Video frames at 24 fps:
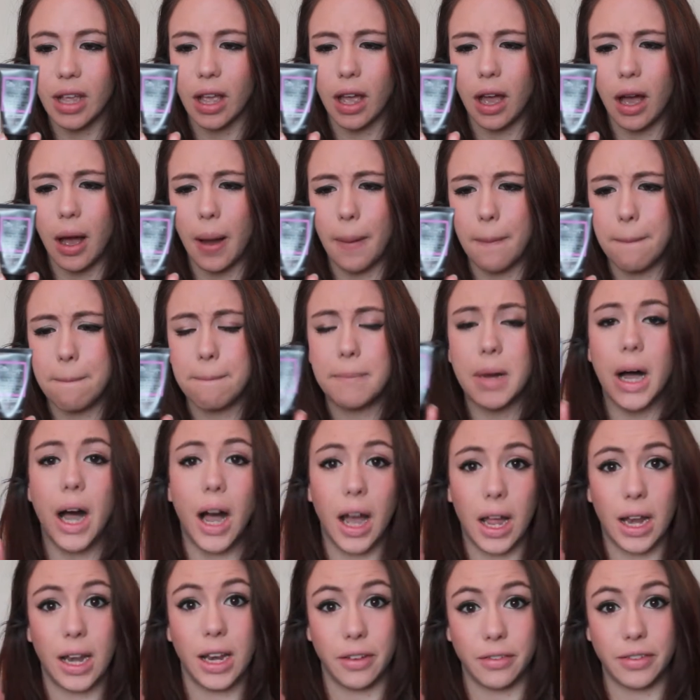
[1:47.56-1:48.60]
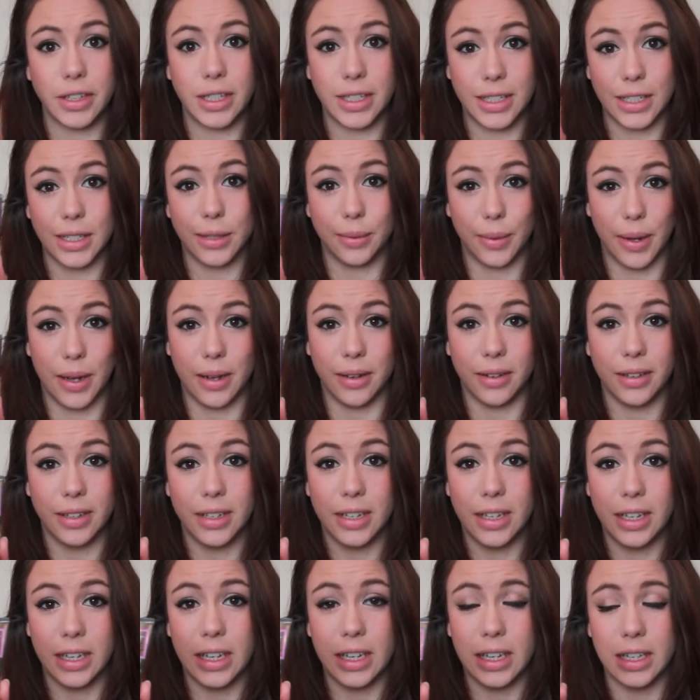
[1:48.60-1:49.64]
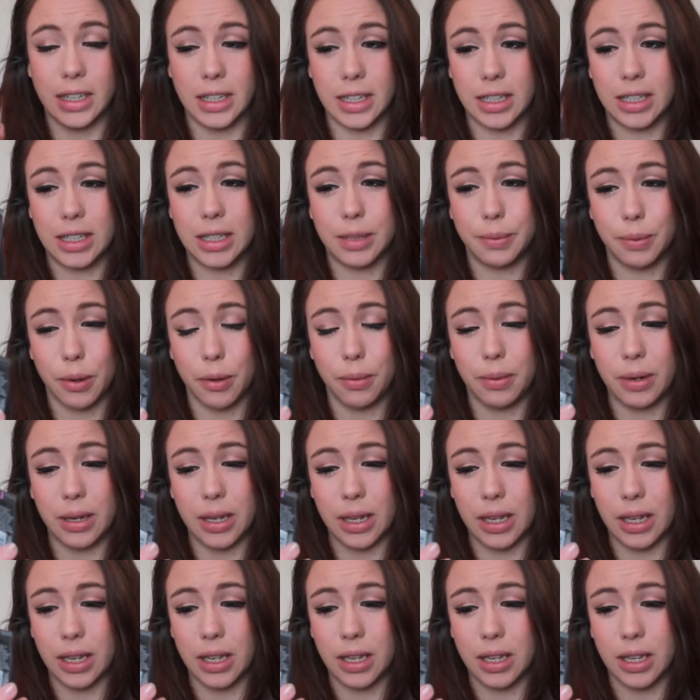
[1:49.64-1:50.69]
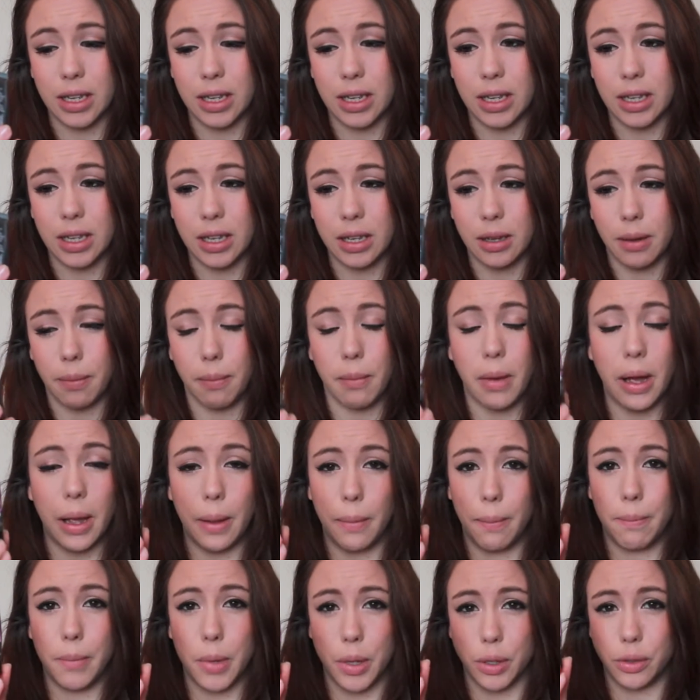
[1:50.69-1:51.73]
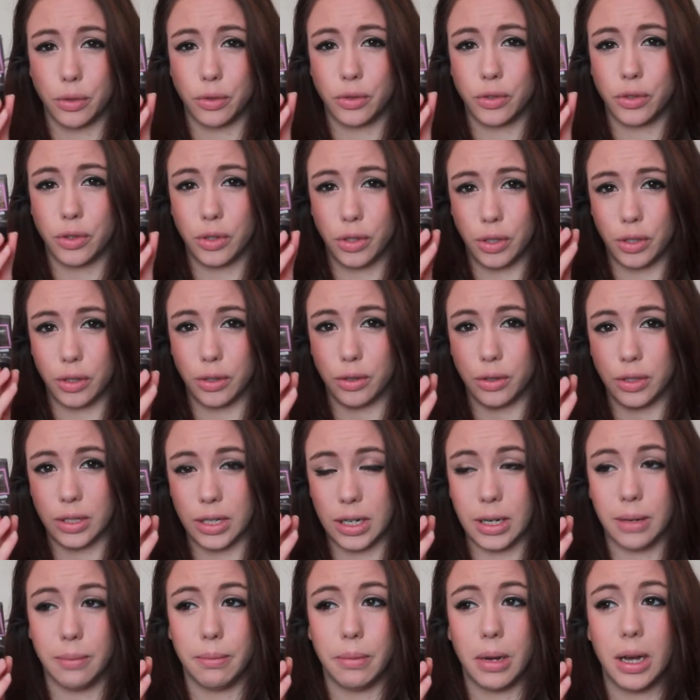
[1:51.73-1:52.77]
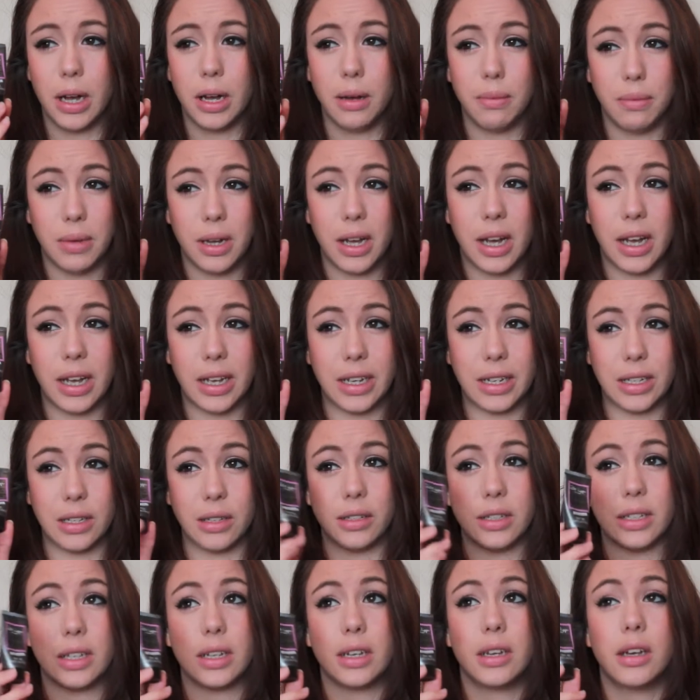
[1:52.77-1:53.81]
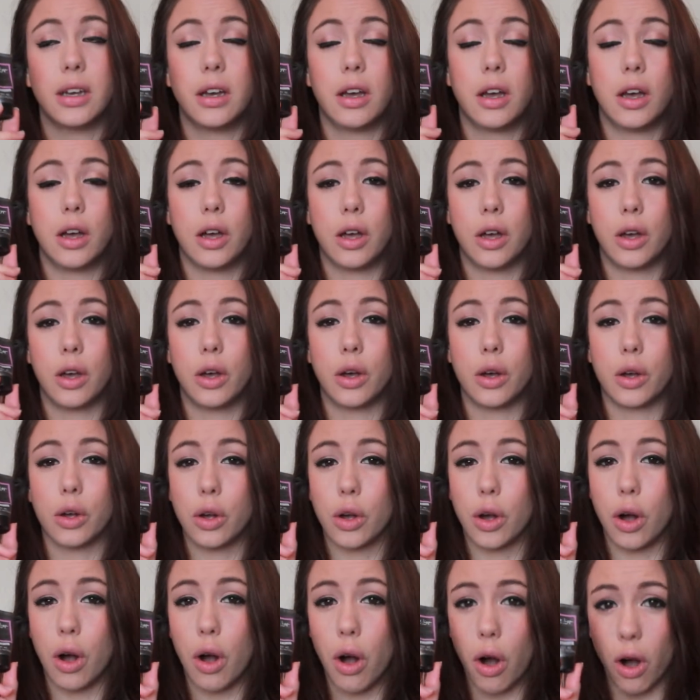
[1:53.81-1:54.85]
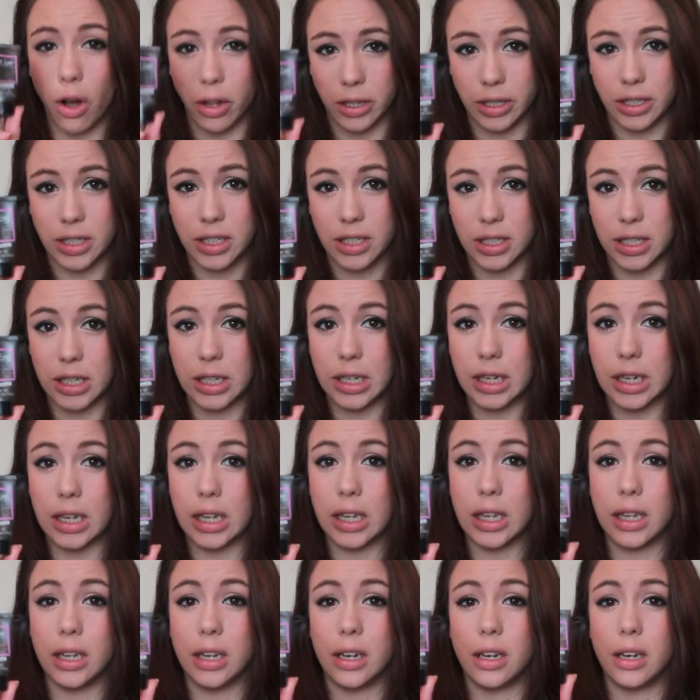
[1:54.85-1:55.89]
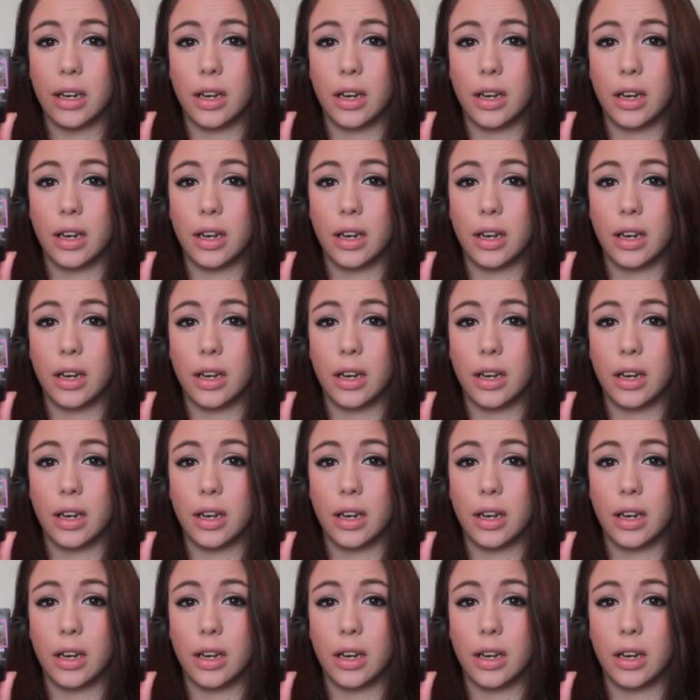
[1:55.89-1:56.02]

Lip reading: But I love this as well. This is probably my most used lip balm. I use it constantly.